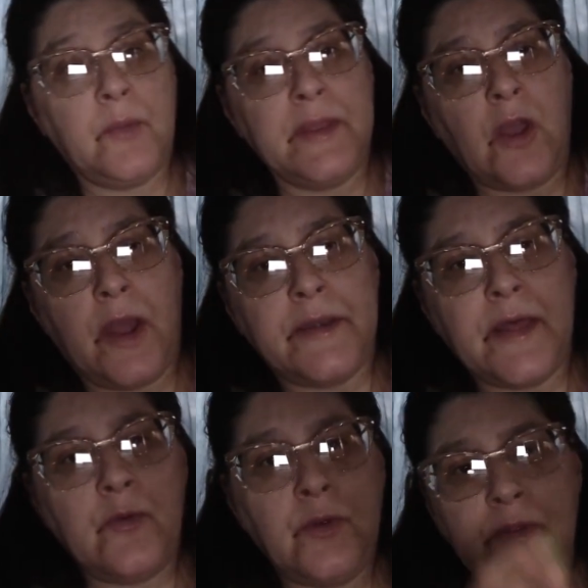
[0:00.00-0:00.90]
And we got
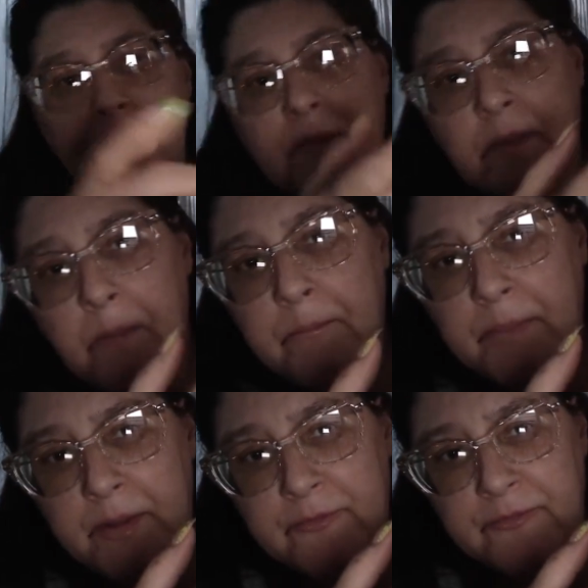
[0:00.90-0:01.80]
another one of the
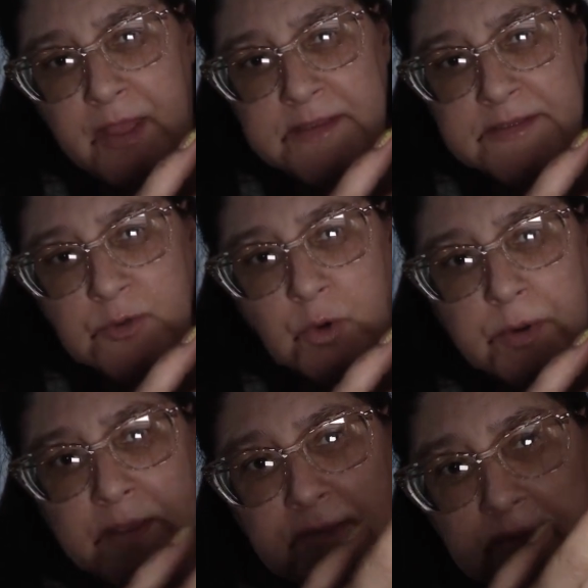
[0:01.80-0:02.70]
butterfly
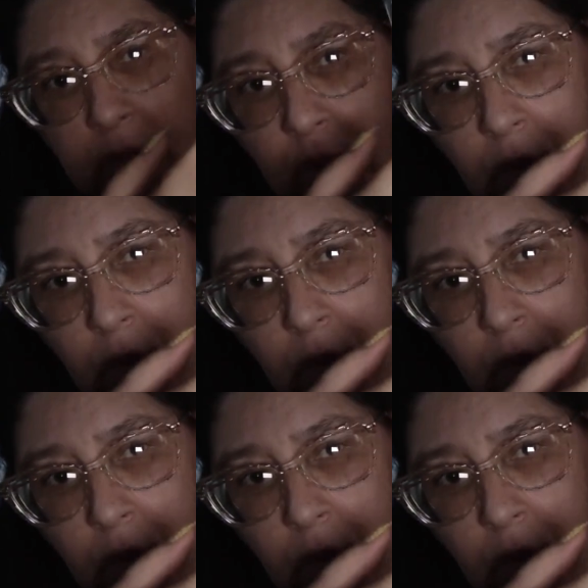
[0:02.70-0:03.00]
stories